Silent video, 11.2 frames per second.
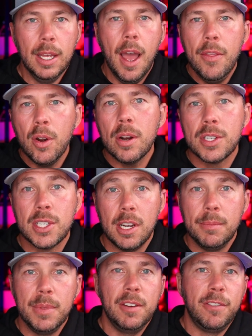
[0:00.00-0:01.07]
And there are
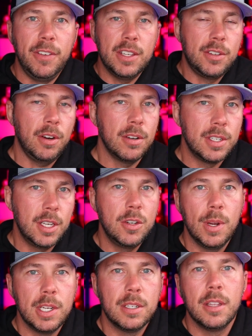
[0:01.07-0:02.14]
some that fit certain
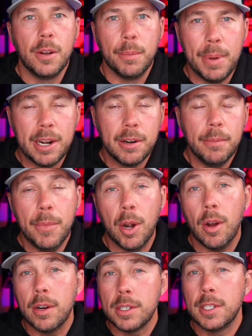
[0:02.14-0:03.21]
situations a little better. There
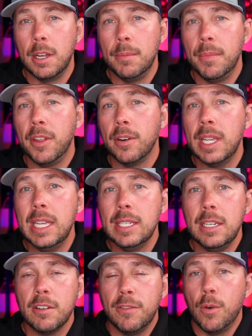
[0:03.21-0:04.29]
are some that are
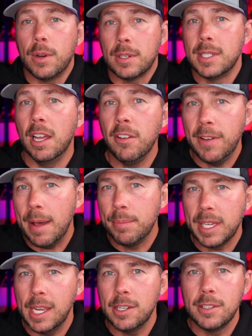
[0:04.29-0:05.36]
easier for
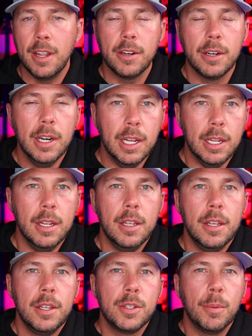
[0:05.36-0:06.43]
self-application that are.
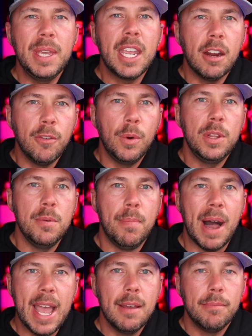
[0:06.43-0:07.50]
So be careful when you
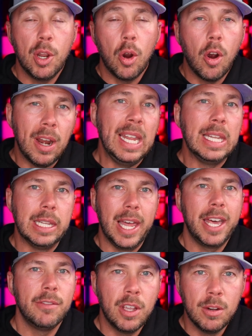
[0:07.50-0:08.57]
buy it. There are a
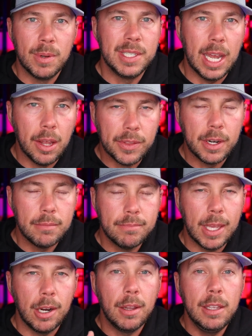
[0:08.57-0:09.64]
lot of good ones out there,
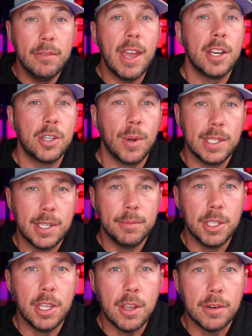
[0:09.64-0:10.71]
and I'll leave that choice up
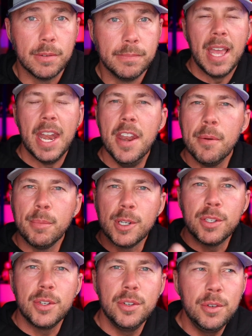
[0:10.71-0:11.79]
to you. And number
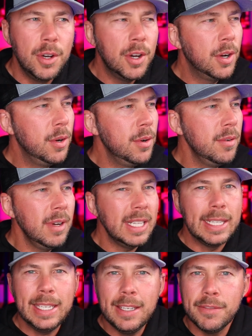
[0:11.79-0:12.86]
two, who
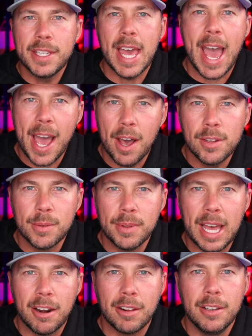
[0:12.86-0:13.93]
leaves the house
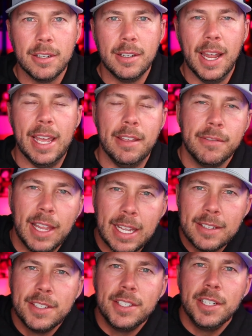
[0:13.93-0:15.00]
without a good knife?
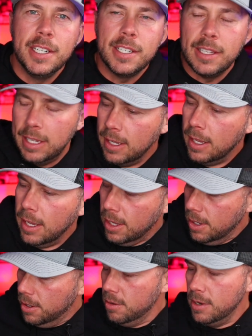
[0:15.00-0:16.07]
Like, seriously,
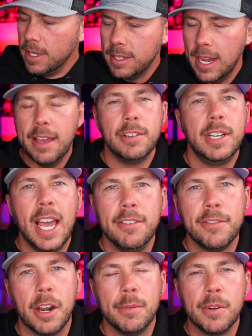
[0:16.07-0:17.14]
who doesn't have a
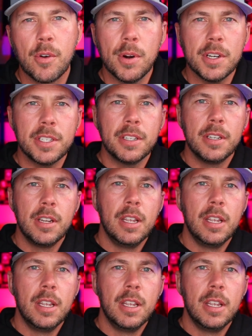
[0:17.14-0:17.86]
knife on them? And of course,